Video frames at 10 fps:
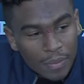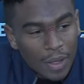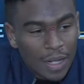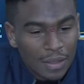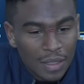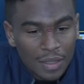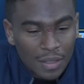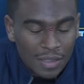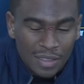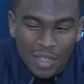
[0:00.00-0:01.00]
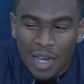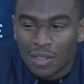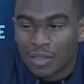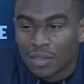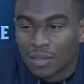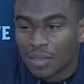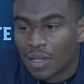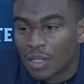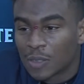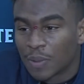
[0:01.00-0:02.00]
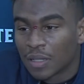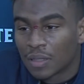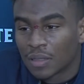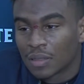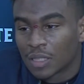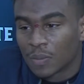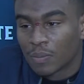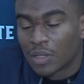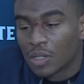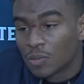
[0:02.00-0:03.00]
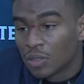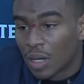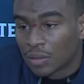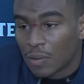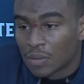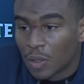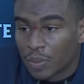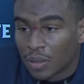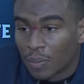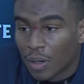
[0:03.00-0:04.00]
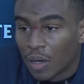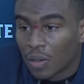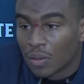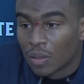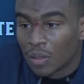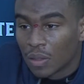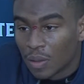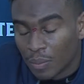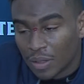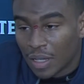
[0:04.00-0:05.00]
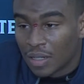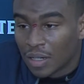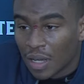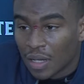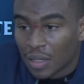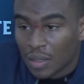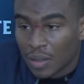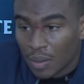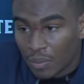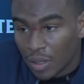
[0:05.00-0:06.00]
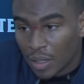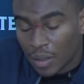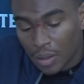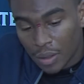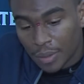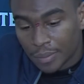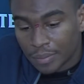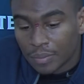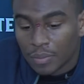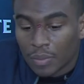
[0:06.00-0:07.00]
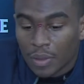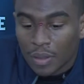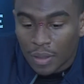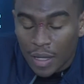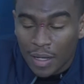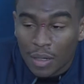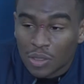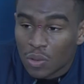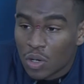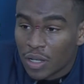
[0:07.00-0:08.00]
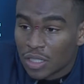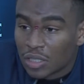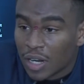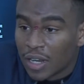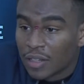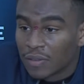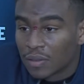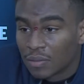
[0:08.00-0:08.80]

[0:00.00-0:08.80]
I think they just got us unexpected, because we thought they was going to punt the ball, but they did not. But they ended up scoring that drive.